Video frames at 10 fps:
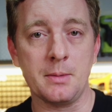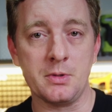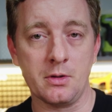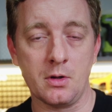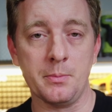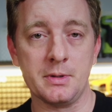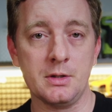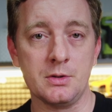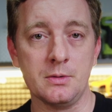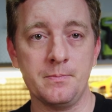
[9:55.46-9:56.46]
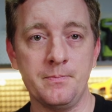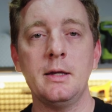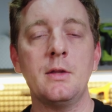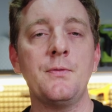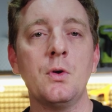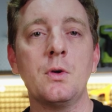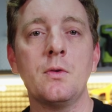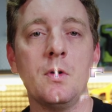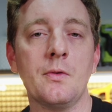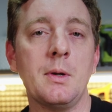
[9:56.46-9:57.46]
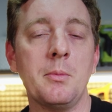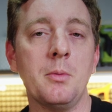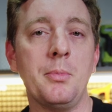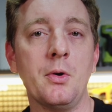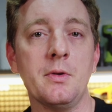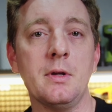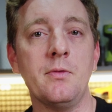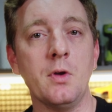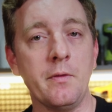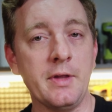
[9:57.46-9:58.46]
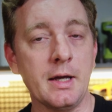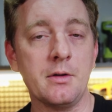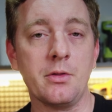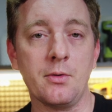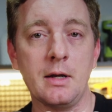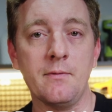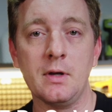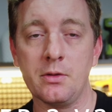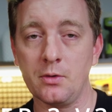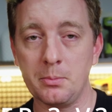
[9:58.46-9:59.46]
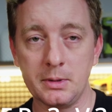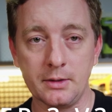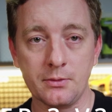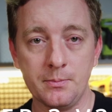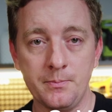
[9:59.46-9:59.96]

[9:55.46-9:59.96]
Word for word: up to the competition. Let's focus on some of the positives of the Ender three V three Plus.